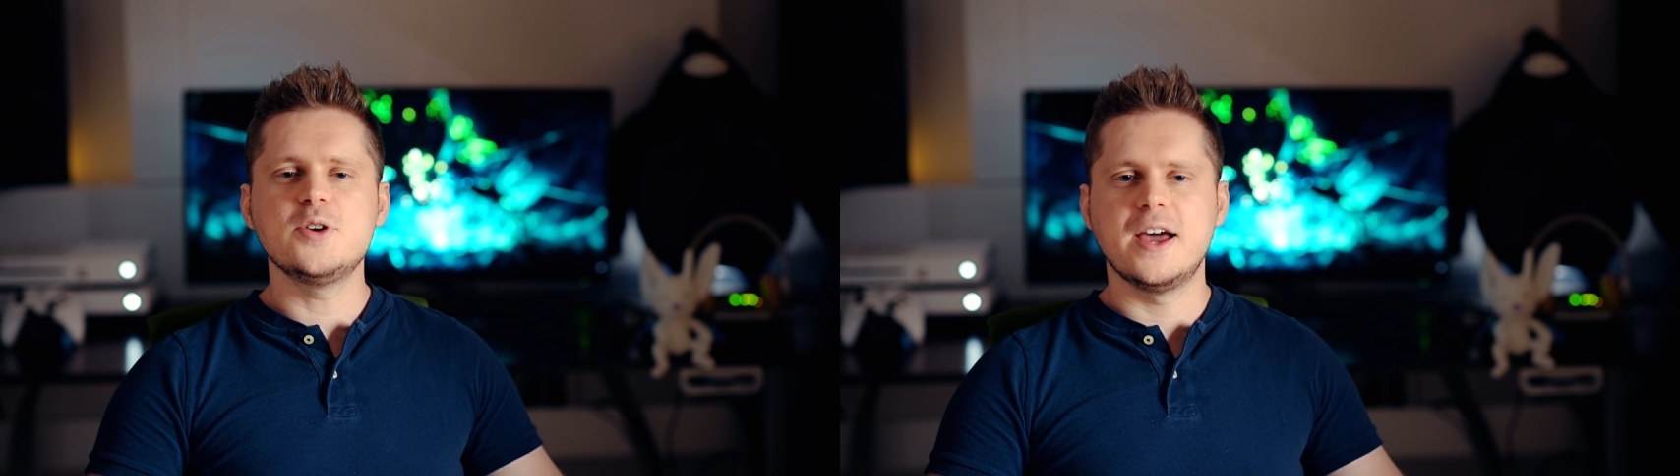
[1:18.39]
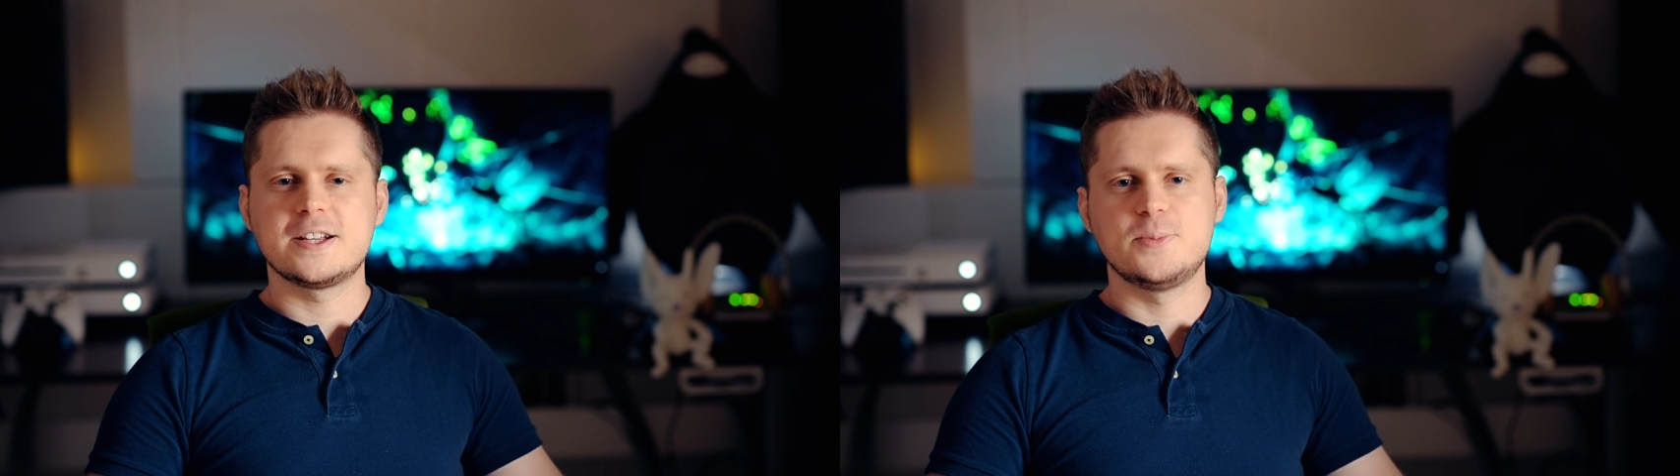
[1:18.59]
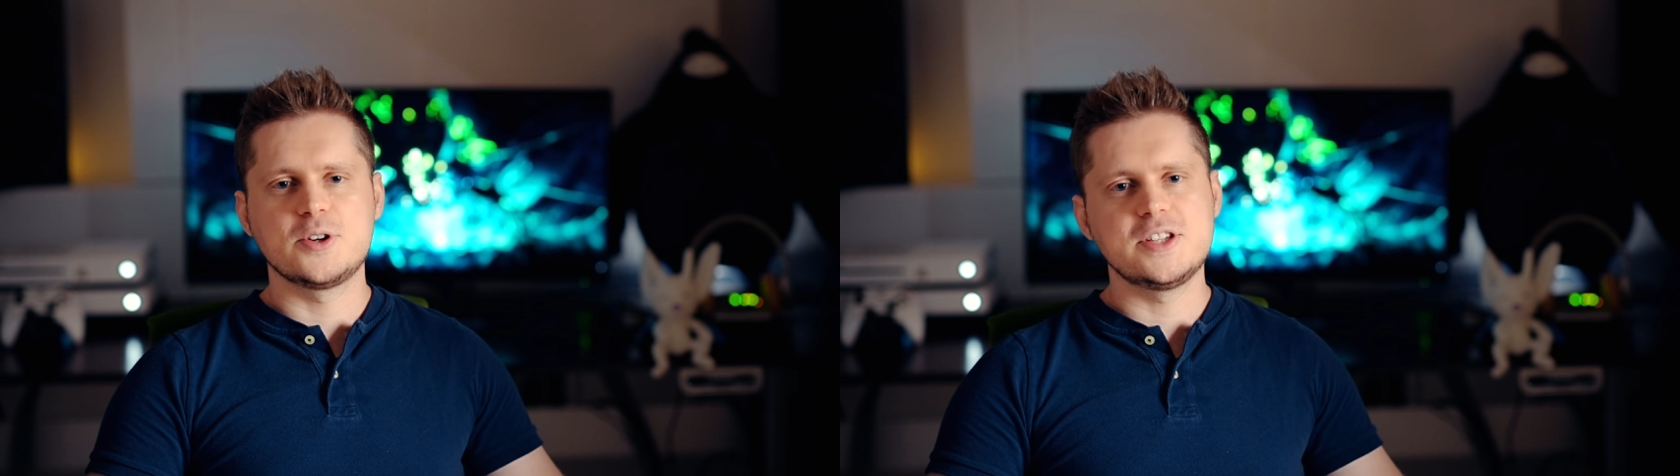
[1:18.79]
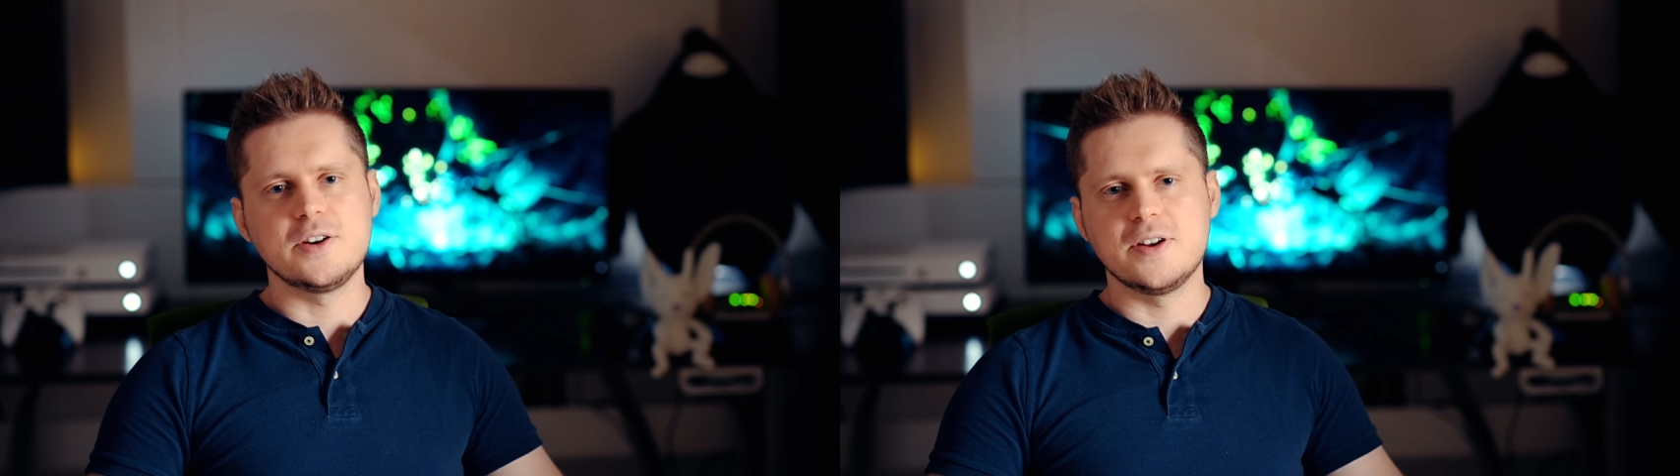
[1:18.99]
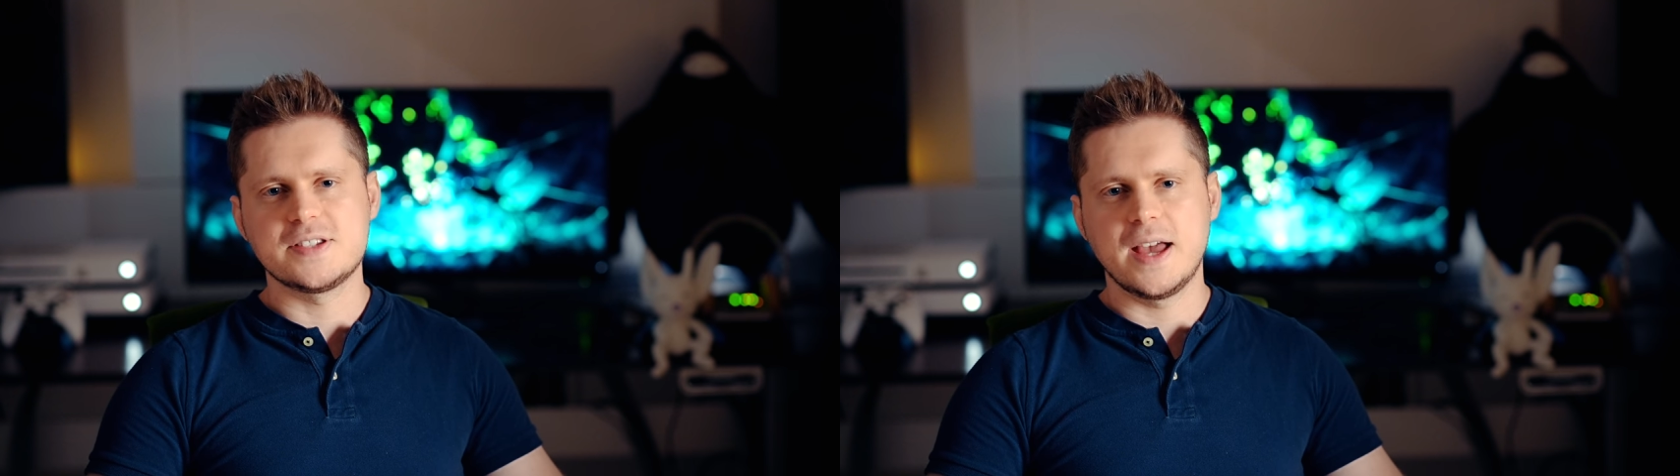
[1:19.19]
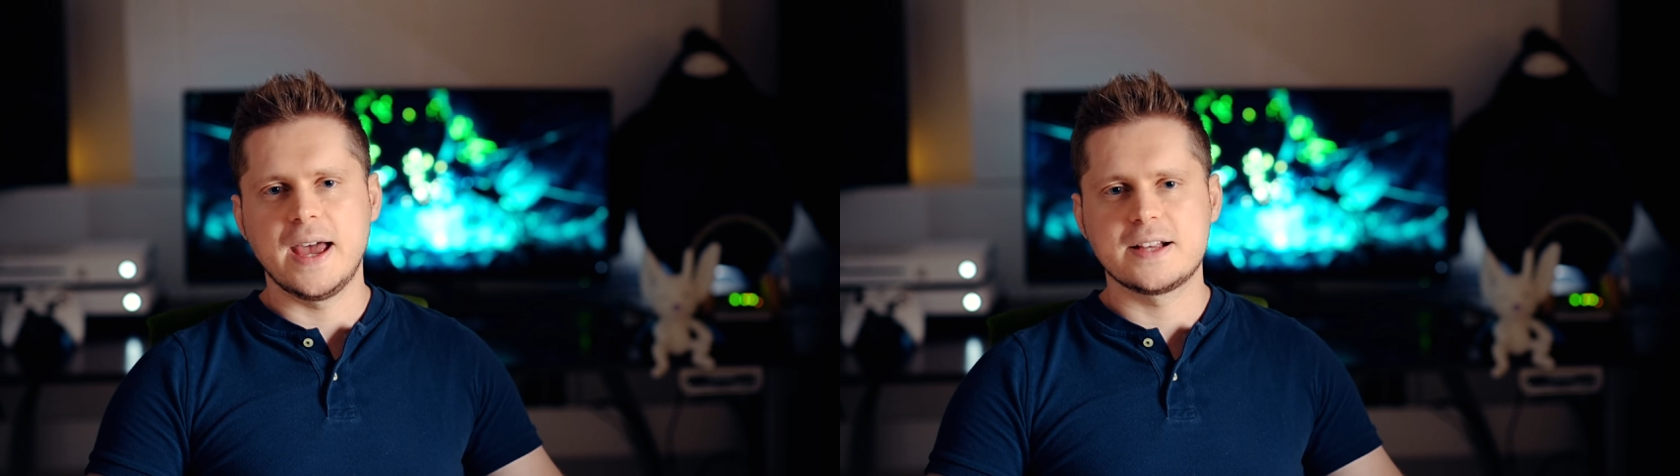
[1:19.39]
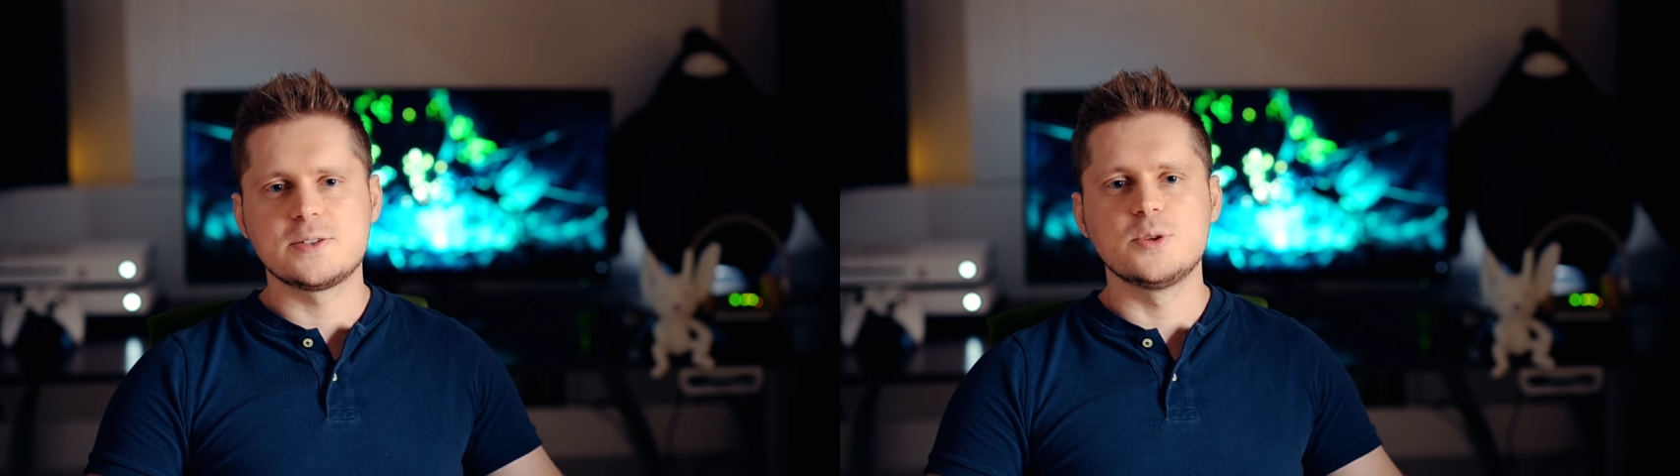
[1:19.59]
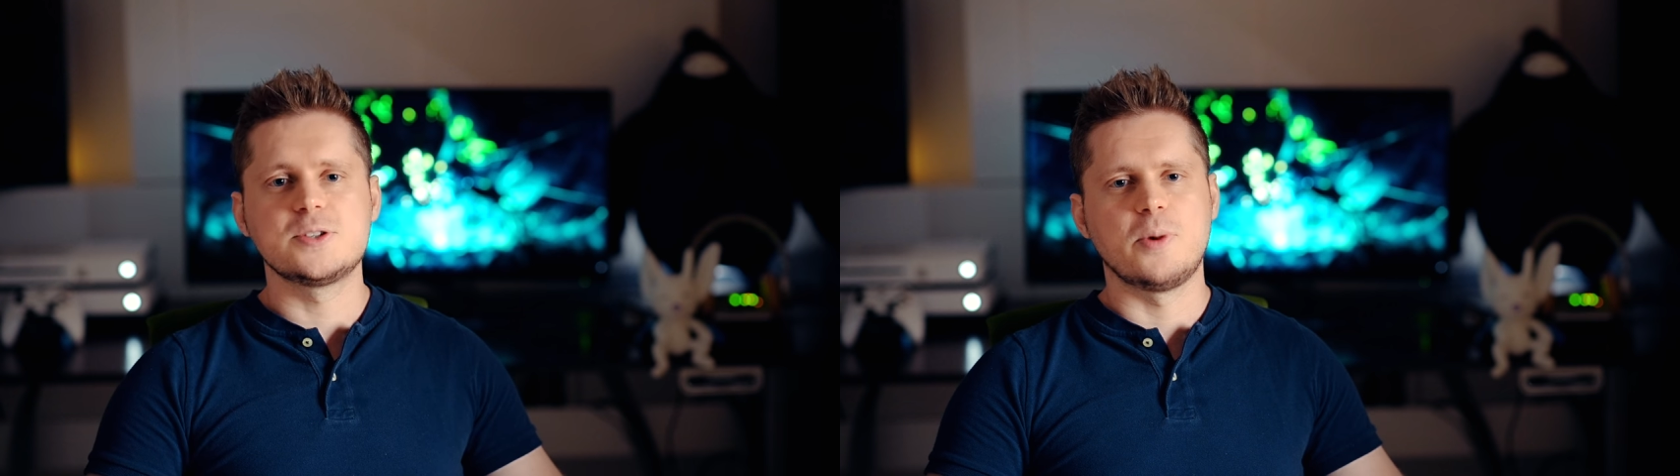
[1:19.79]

to Xbox Series X with